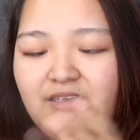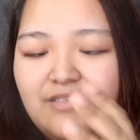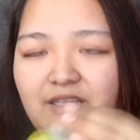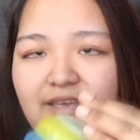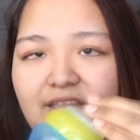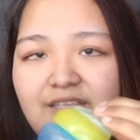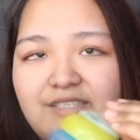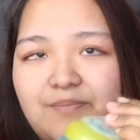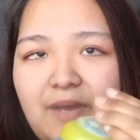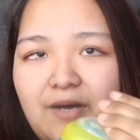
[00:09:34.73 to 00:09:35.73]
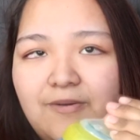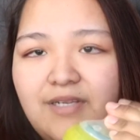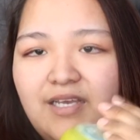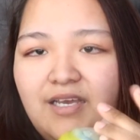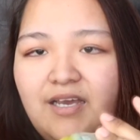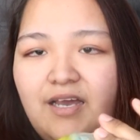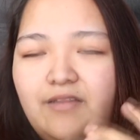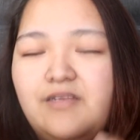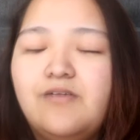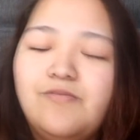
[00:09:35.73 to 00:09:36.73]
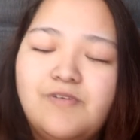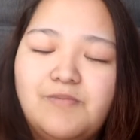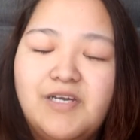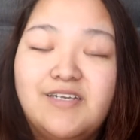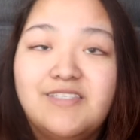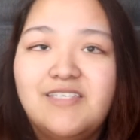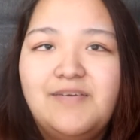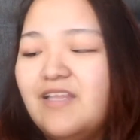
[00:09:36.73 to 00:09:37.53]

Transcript: to like the spout, and then he'll fall back asleep.